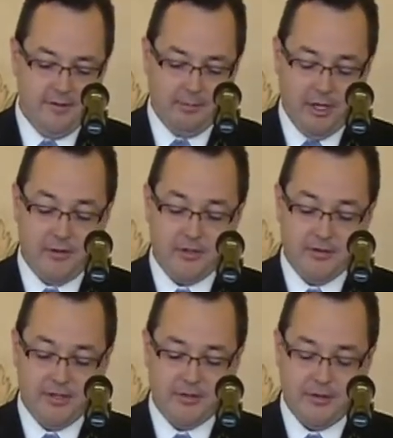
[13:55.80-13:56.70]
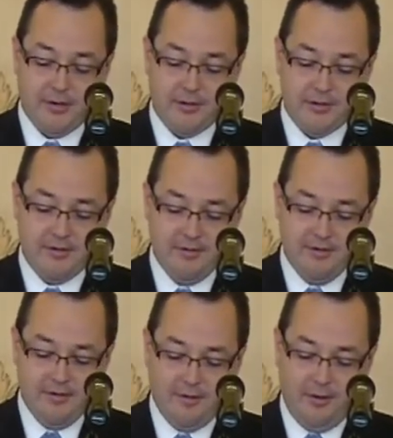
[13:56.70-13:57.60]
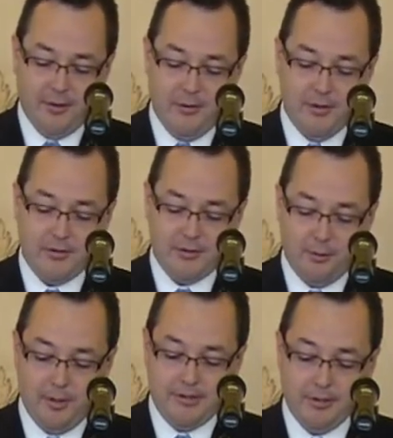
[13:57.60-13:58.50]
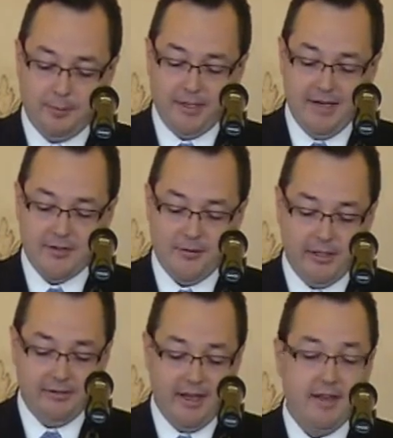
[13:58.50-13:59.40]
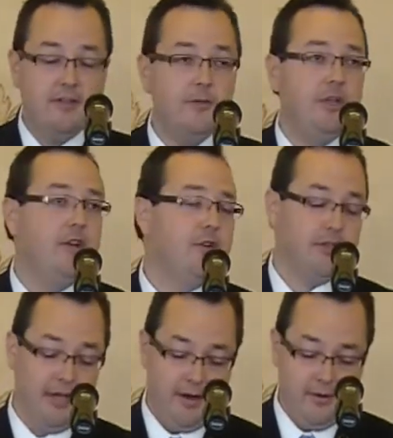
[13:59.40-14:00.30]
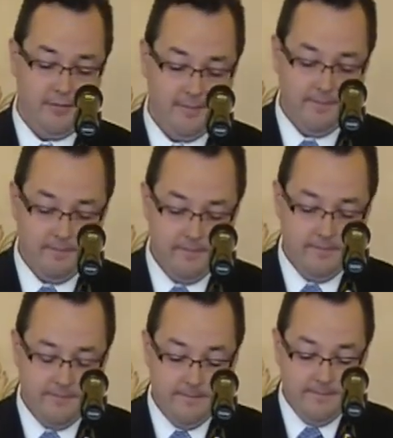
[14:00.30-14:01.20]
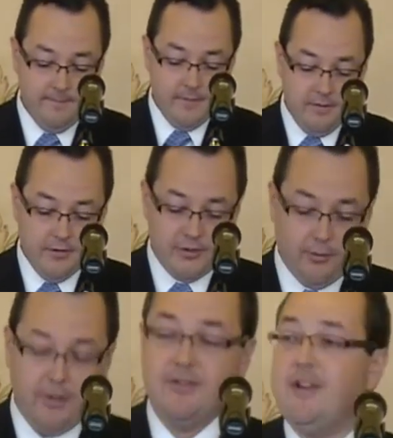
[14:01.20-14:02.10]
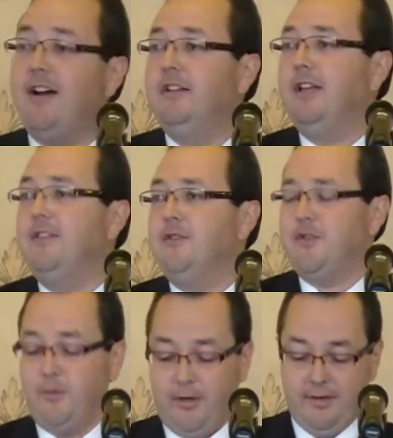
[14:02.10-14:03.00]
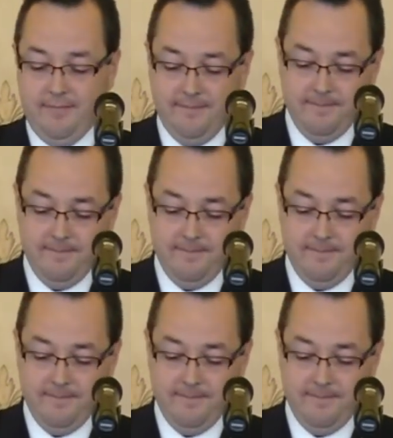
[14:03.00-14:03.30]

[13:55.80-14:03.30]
Now, brothers and sisters, Although this story took place during Lent three years ago, this story is not a Lenten story,